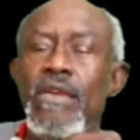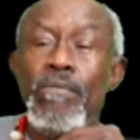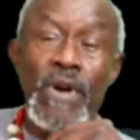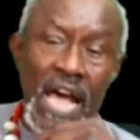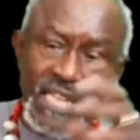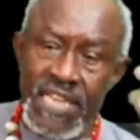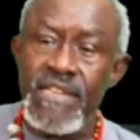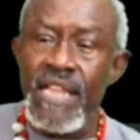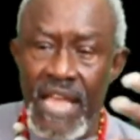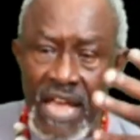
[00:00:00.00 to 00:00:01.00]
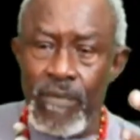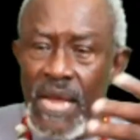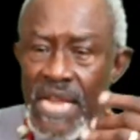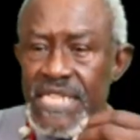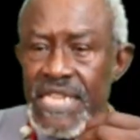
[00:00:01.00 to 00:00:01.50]
But I did have
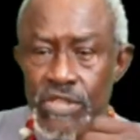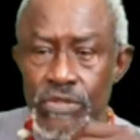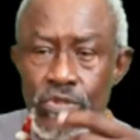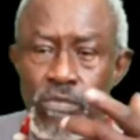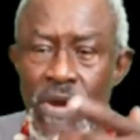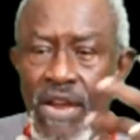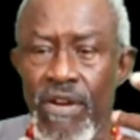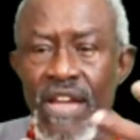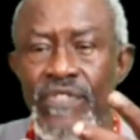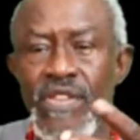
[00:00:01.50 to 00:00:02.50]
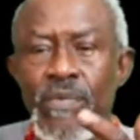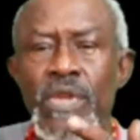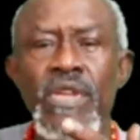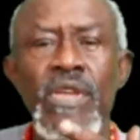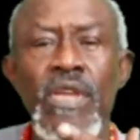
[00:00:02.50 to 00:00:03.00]
my intention to do my graphics,
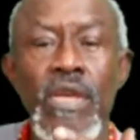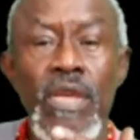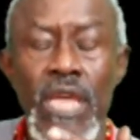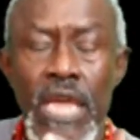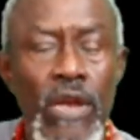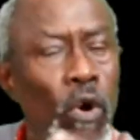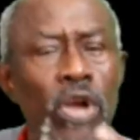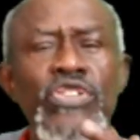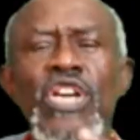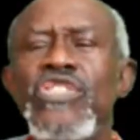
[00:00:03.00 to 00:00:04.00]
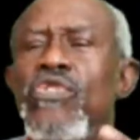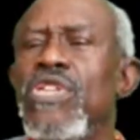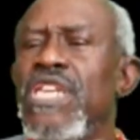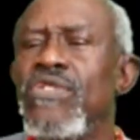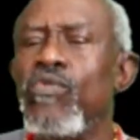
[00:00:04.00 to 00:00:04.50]
but it all touched on
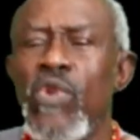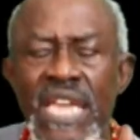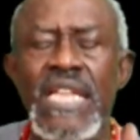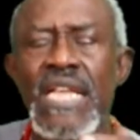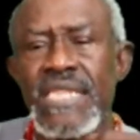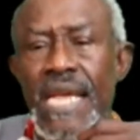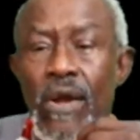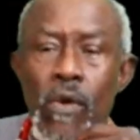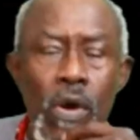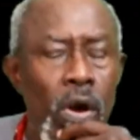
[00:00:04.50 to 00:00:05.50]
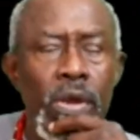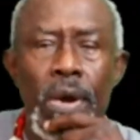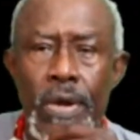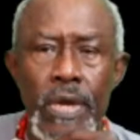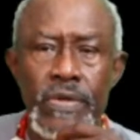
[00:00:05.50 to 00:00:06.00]
this wickedness that goes on in
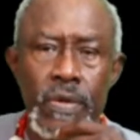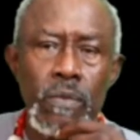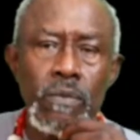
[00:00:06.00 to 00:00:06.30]
our country.